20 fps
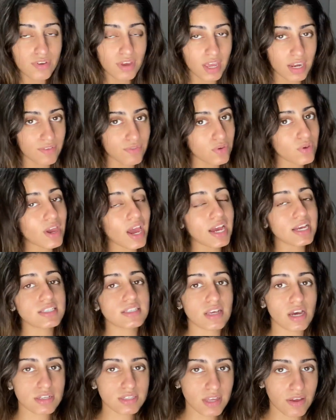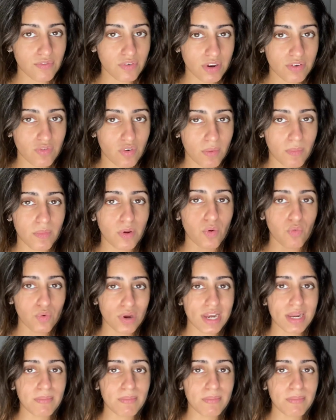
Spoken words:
And if you guys are suffering from really